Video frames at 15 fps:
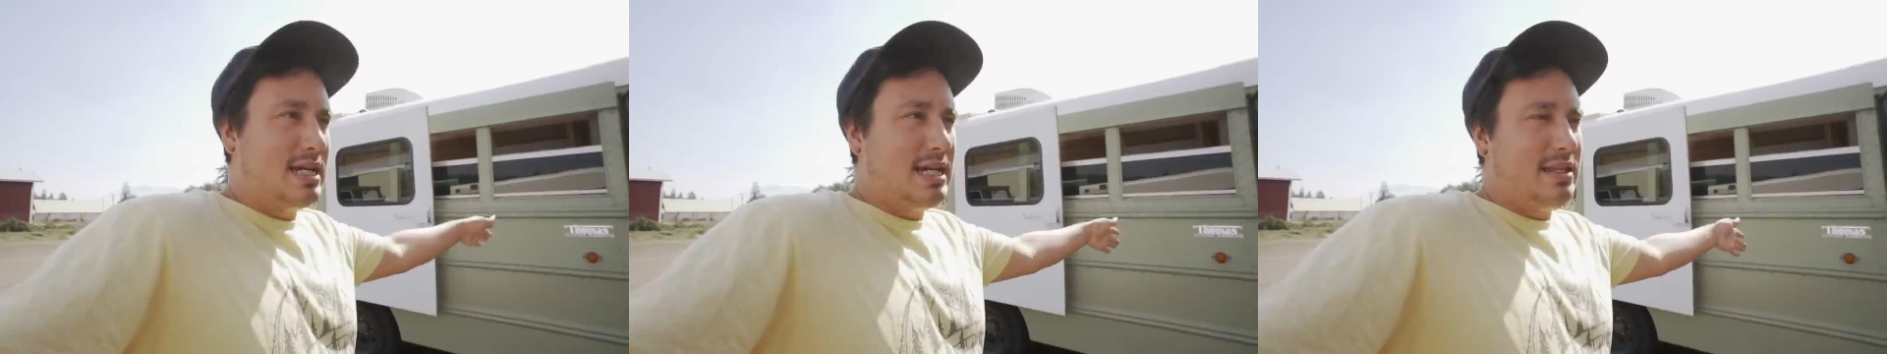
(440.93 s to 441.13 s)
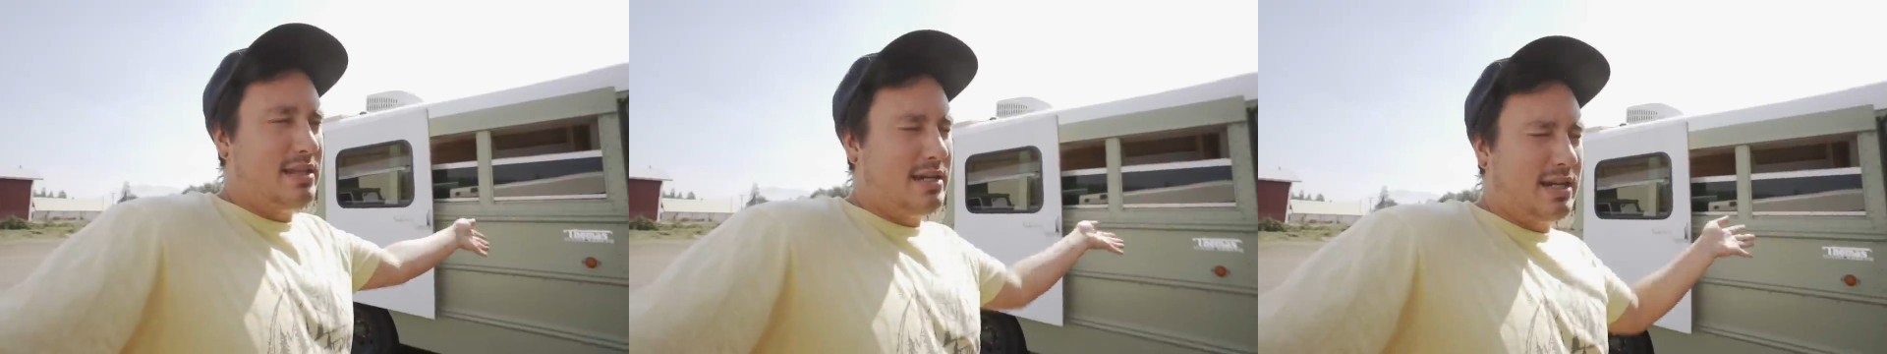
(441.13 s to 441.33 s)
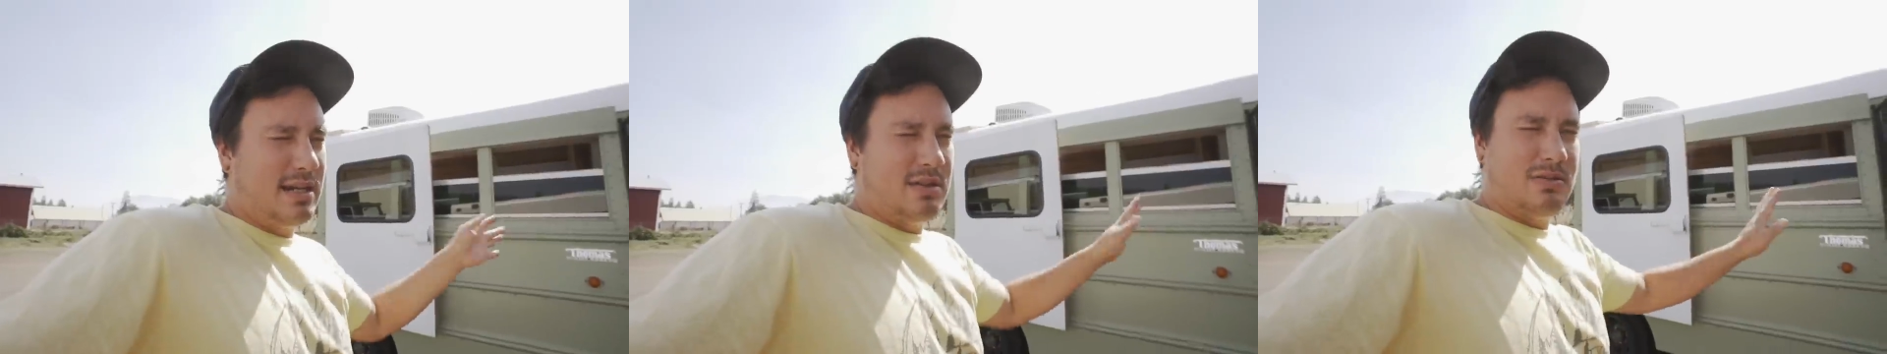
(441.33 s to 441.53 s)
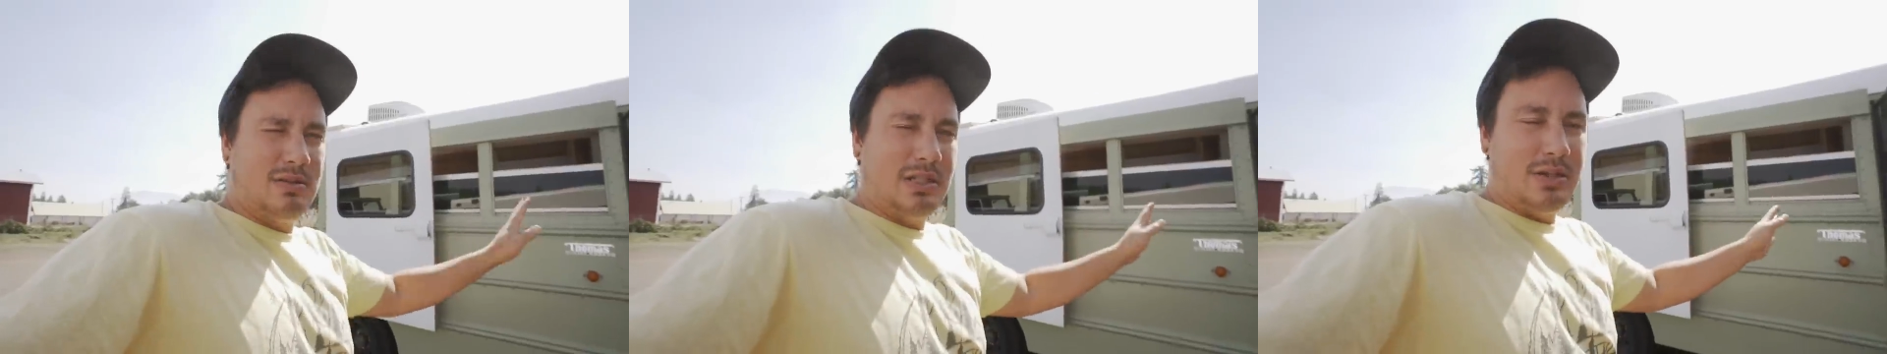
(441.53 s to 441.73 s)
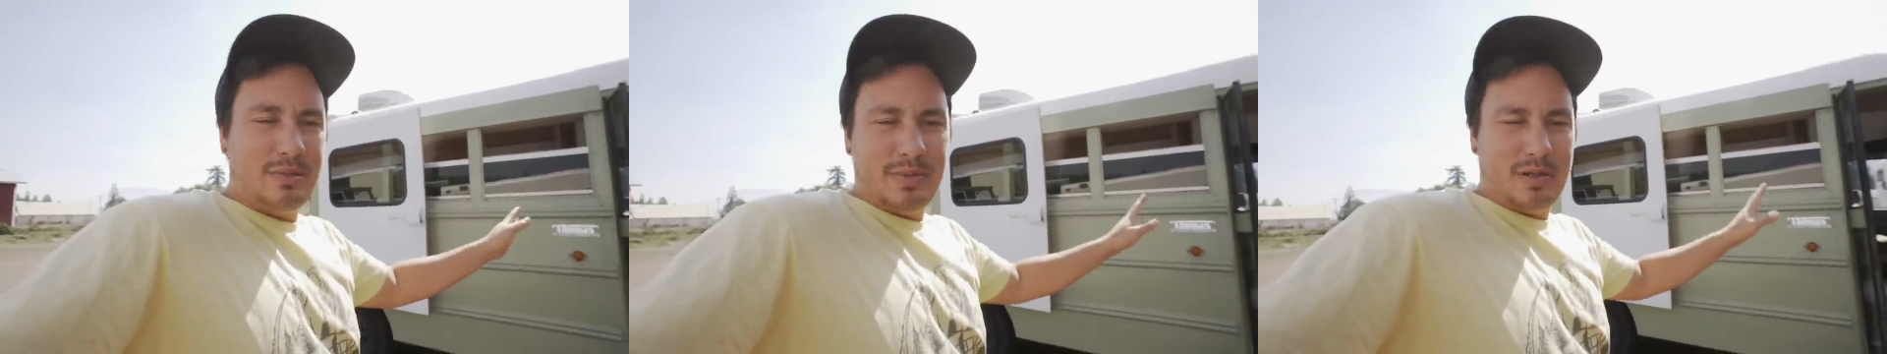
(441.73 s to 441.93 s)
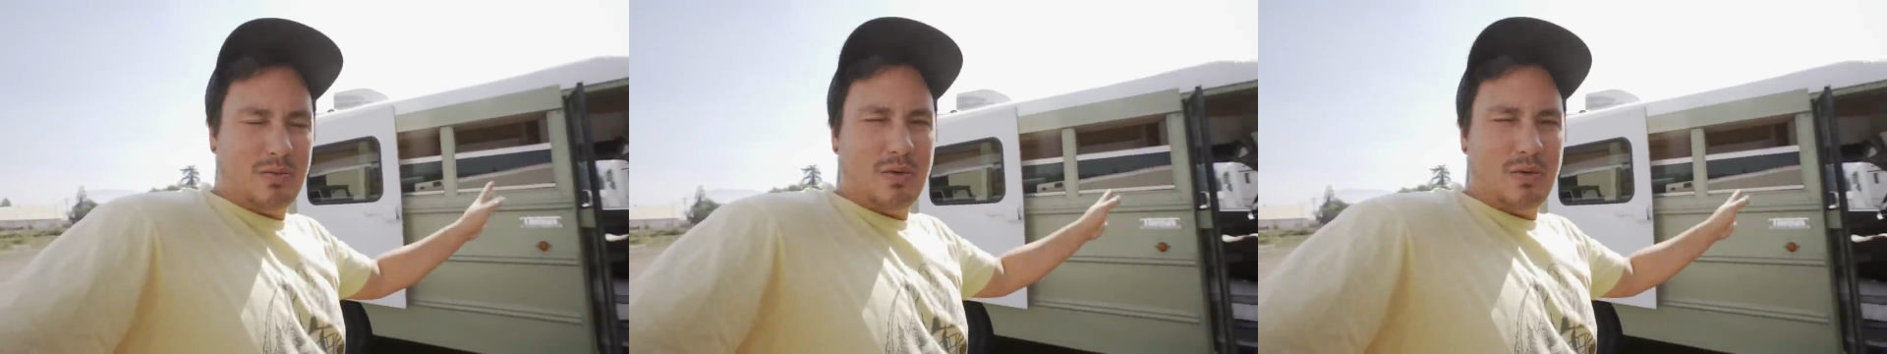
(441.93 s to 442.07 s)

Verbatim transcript: and then I gotta do a little bit of